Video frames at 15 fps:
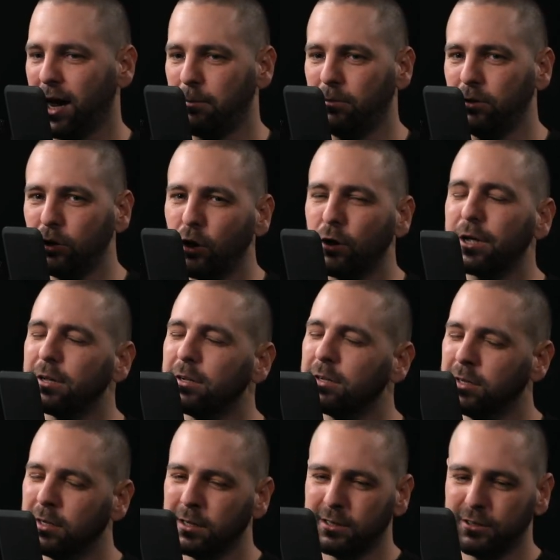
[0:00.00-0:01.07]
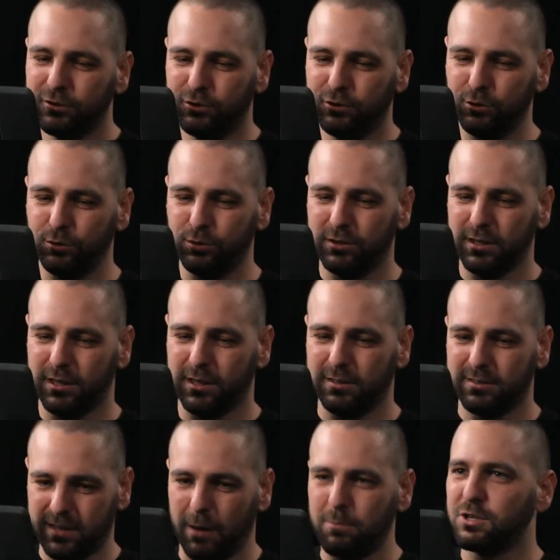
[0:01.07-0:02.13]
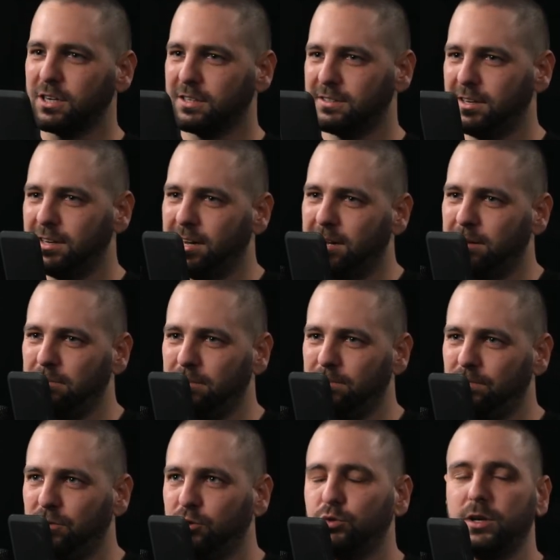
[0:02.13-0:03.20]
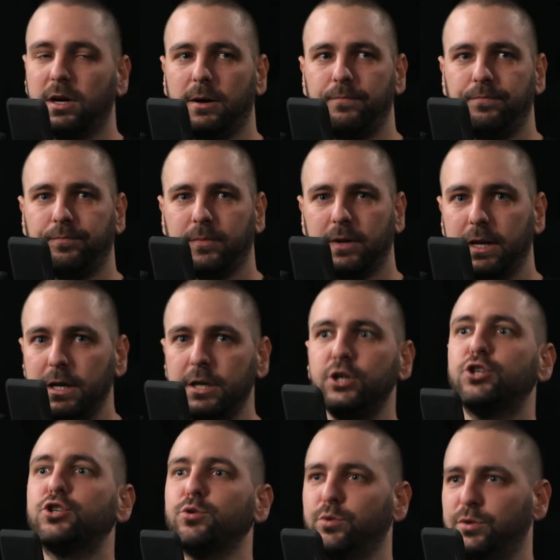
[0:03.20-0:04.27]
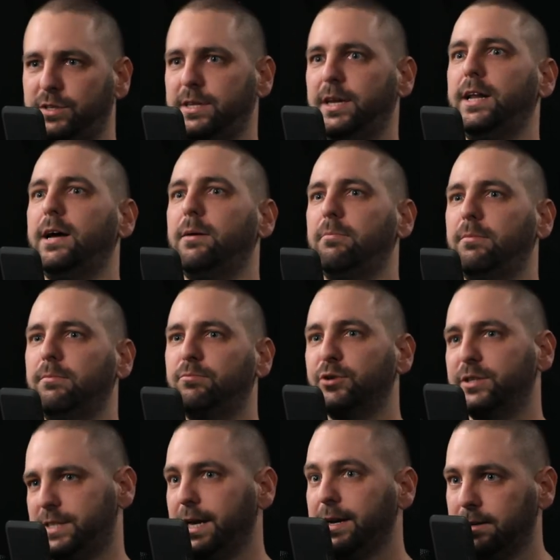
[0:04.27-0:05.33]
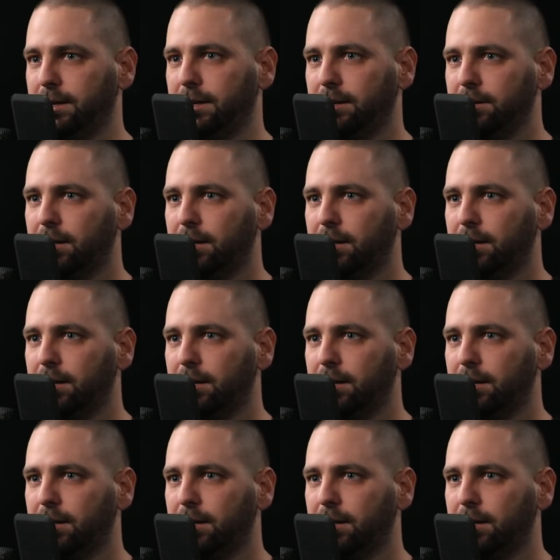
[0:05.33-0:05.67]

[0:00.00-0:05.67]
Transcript: I'm loyal to the subjects that I'm, to the issues that I'm presenting.